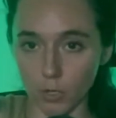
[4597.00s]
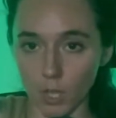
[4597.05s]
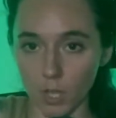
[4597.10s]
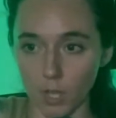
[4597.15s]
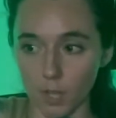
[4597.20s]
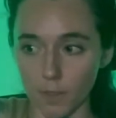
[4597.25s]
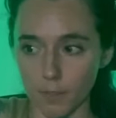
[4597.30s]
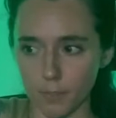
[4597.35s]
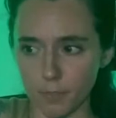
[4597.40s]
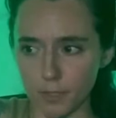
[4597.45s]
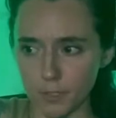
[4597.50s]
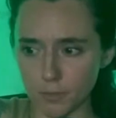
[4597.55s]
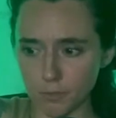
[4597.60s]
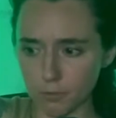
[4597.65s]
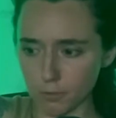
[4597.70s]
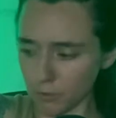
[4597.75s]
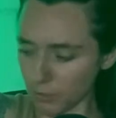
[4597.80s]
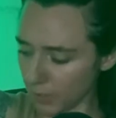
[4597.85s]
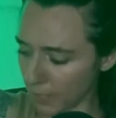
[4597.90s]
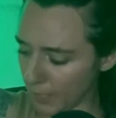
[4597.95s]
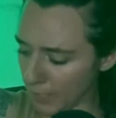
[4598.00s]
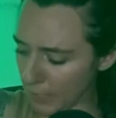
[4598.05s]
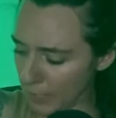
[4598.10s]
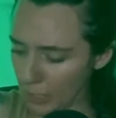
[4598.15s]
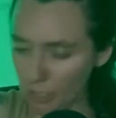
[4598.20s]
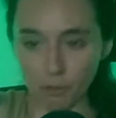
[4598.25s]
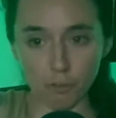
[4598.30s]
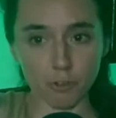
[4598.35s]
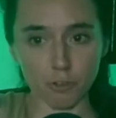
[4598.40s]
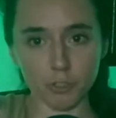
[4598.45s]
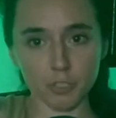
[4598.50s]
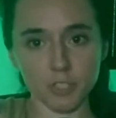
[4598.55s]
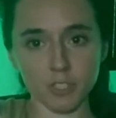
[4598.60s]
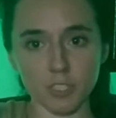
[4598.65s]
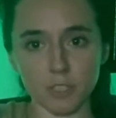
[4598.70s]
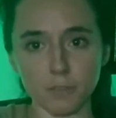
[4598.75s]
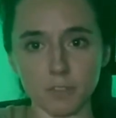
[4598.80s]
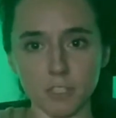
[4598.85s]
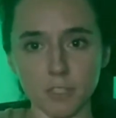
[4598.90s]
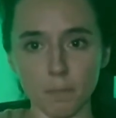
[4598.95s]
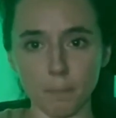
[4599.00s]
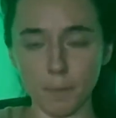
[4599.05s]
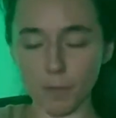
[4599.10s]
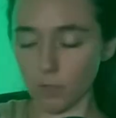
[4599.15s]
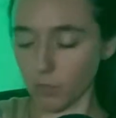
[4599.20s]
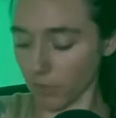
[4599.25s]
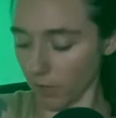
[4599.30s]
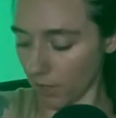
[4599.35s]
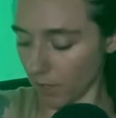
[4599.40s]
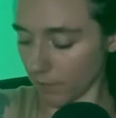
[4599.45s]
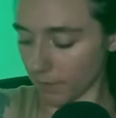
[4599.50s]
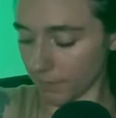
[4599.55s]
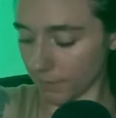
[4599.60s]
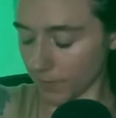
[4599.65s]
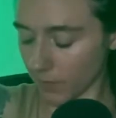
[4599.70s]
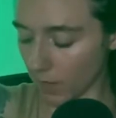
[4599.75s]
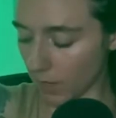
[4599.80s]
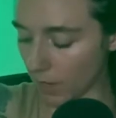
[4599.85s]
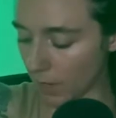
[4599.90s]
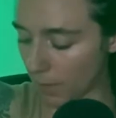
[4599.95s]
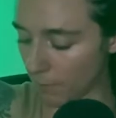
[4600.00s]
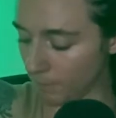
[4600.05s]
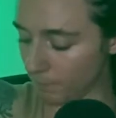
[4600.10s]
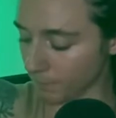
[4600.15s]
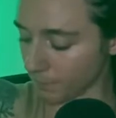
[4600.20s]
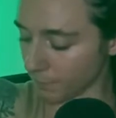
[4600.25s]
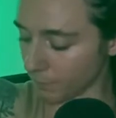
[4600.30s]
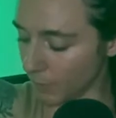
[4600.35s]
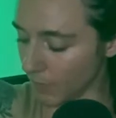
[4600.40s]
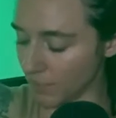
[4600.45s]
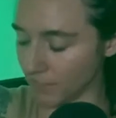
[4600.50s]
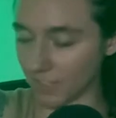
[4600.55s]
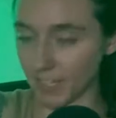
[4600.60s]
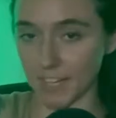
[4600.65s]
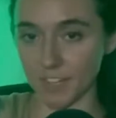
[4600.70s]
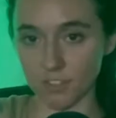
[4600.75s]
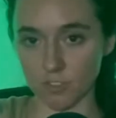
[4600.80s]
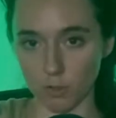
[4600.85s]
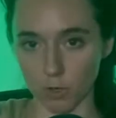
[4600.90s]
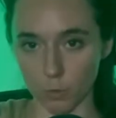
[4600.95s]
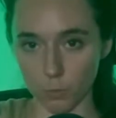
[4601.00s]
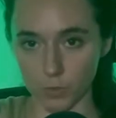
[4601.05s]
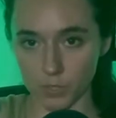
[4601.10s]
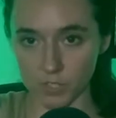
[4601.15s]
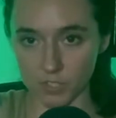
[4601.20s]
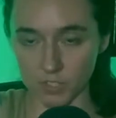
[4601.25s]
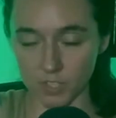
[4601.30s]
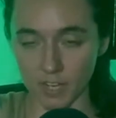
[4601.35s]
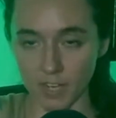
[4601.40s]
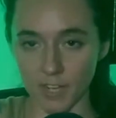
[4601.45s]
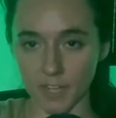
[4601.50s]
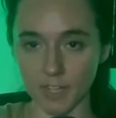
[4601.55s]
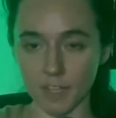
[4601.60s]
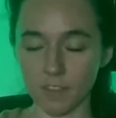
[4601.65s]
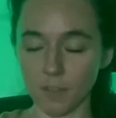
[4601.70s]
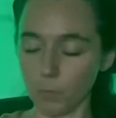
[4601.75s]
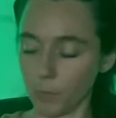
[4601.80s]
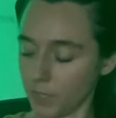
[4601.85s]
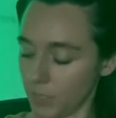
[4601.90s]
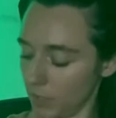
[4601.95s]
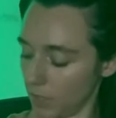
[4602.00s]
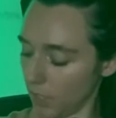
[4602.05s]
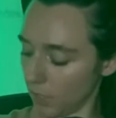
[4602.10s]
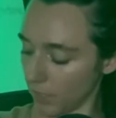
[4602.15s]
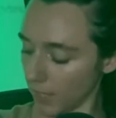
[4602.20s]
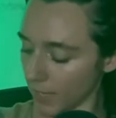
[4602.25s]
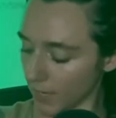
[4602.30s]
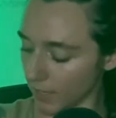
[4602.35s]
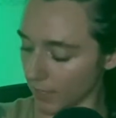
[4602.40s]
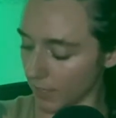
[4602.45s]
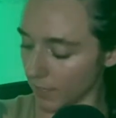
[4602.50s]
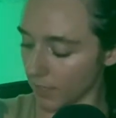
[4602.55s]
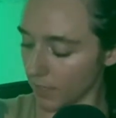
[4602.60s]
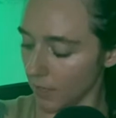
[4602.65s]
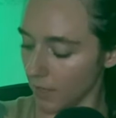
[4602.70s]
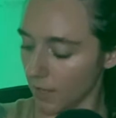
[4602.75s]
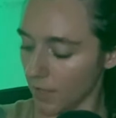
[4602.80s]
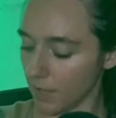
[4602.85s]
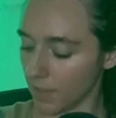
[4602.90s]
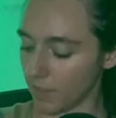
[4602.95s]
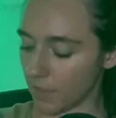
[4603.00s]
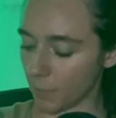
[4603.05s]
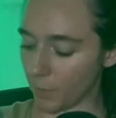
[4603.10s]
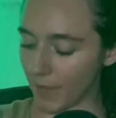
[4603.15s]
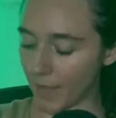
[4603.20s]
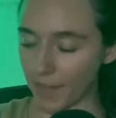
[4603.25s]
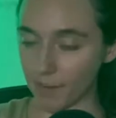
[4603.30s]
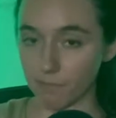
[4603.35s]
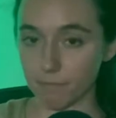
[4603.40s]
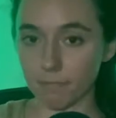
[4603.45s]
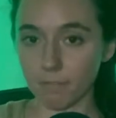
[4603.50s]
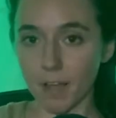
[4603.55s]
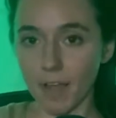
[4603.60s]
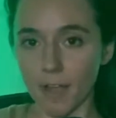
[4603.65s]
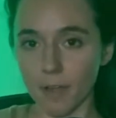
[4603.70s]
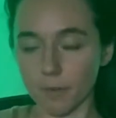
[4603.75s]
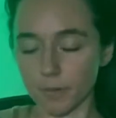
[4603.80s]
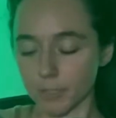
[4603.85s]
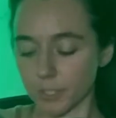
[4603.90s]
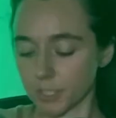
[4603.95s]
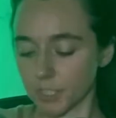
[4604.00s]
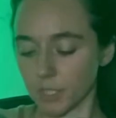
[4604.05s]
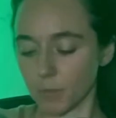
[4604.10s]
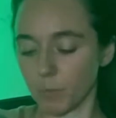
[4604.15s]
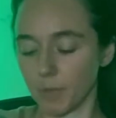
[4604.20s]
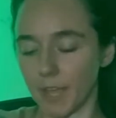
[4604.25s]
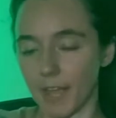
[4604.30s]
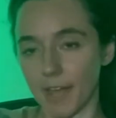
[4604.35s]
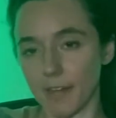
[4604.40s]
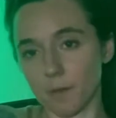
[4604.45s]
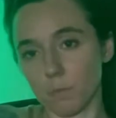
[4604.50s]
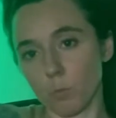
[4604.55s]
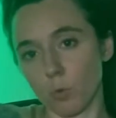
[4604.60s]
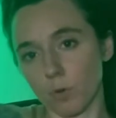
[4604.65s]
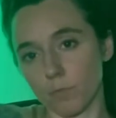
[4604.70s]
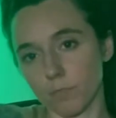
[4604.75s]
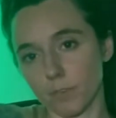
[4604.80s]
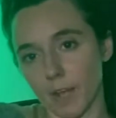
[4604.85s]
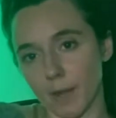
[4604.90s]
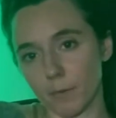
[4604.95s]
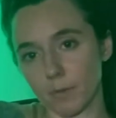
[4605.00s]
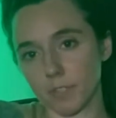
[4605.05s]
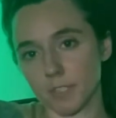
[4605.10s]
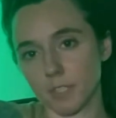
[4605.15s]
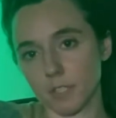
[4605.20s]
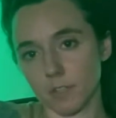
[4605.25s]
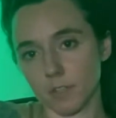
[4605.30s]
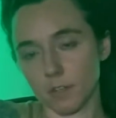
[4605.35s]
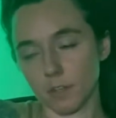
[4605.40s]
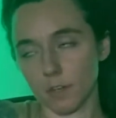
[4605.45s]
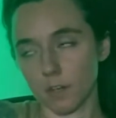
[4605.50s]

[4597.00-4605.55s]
This took like years to build on, because again, it started with the snake, and then we did the lady, then we added flowers, then we added more flowers here.